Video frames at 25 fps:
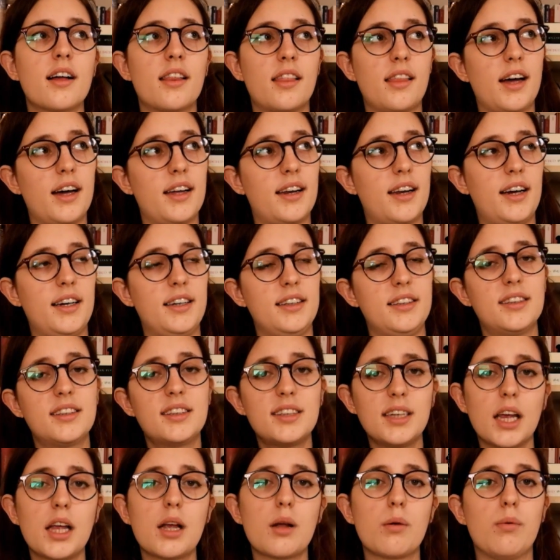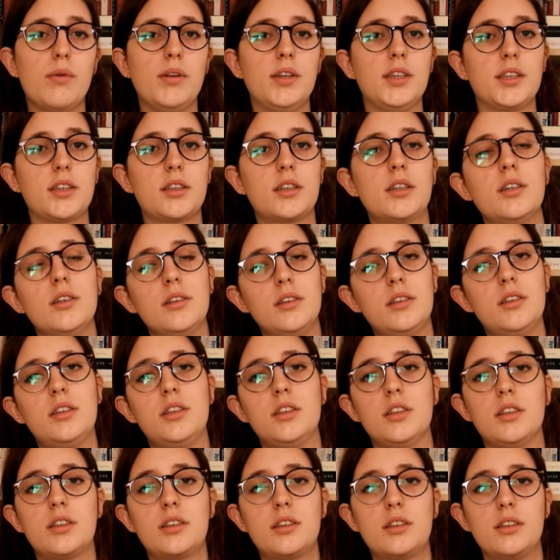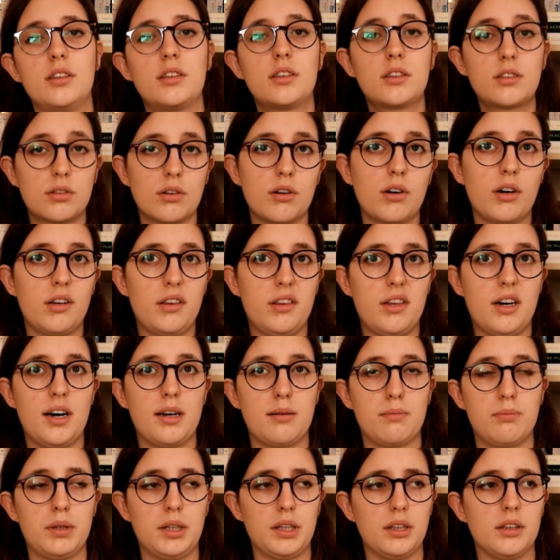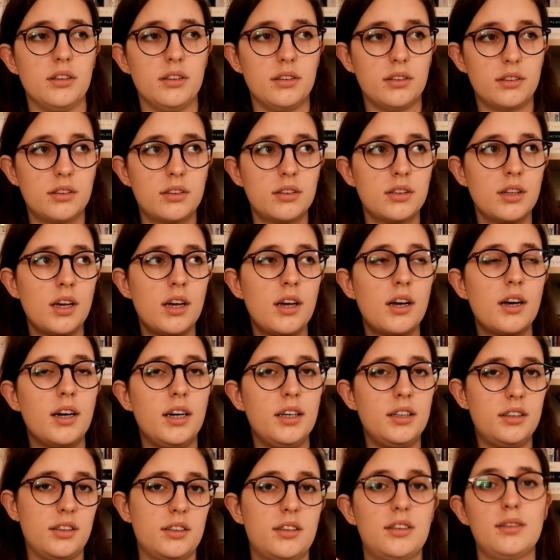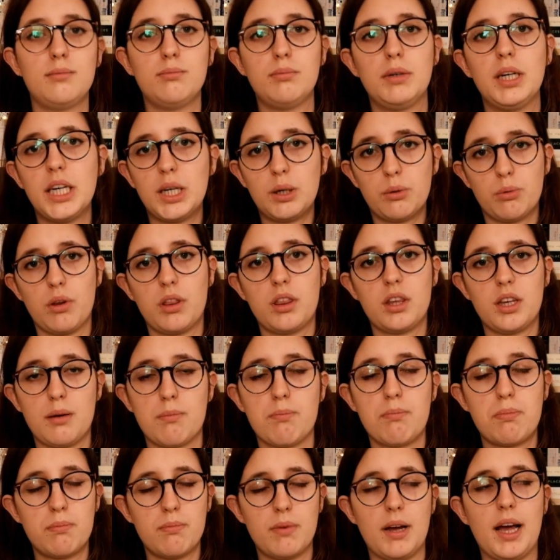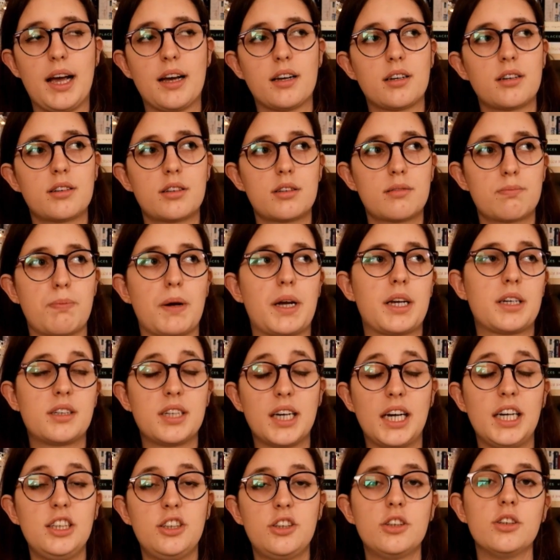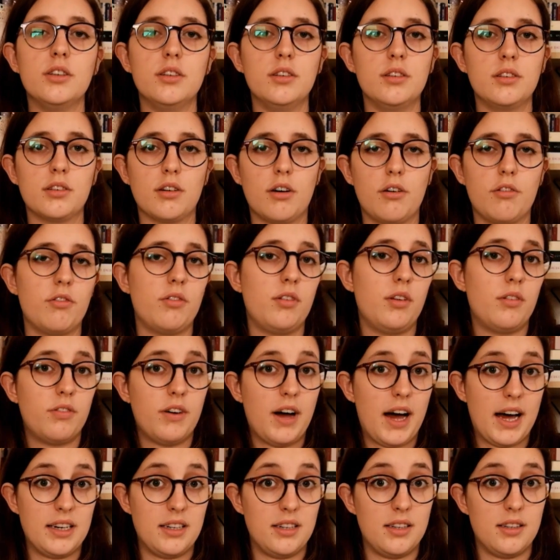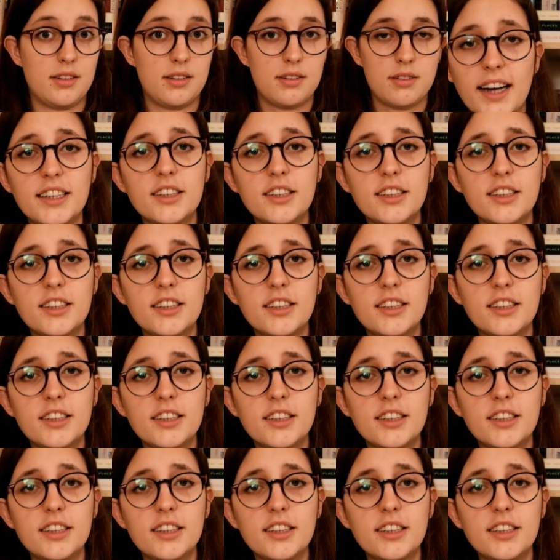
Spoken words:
that a sequel could just destroy that because it doesn't meet with the expectations of the fans.